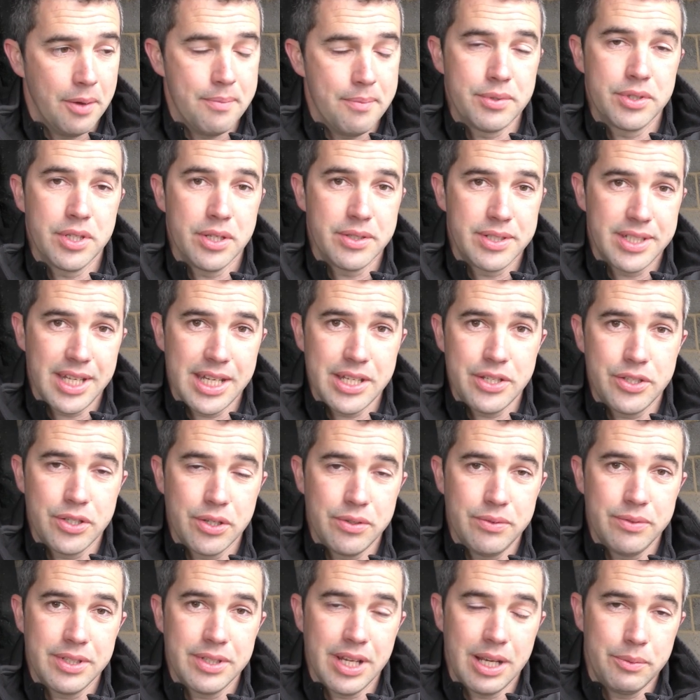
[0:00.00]
So stay
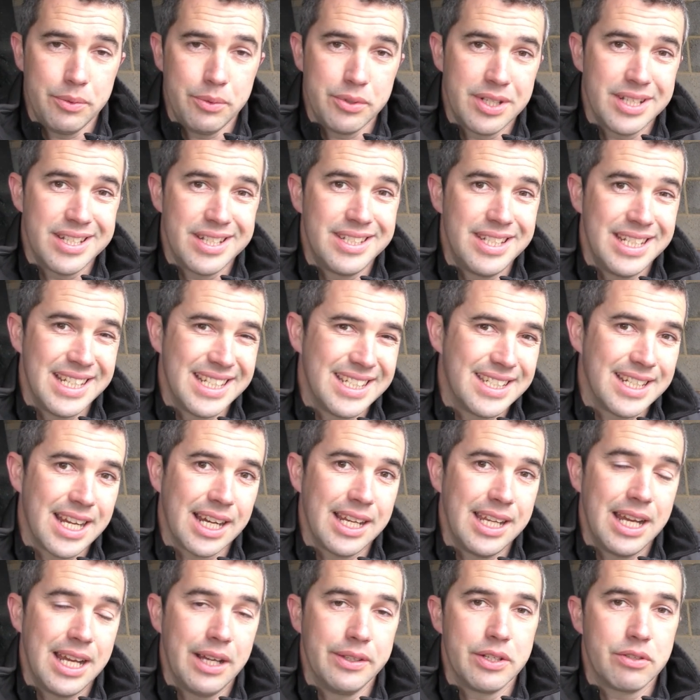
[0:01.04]
tuned and we'll just see
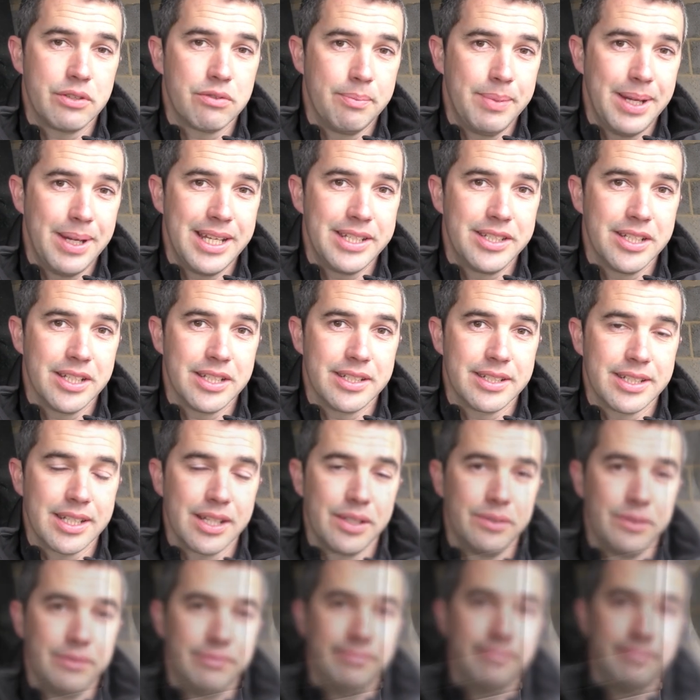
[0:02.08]
exactly how this repair turns
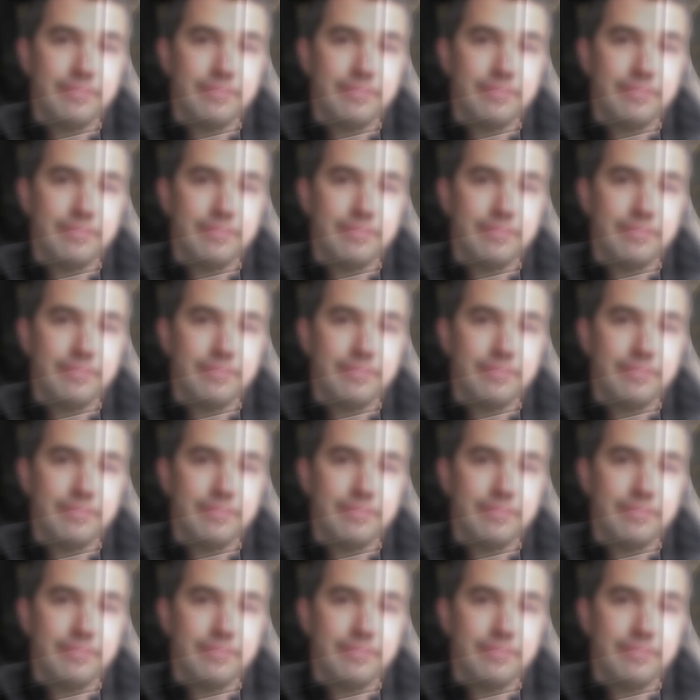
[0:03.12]
out.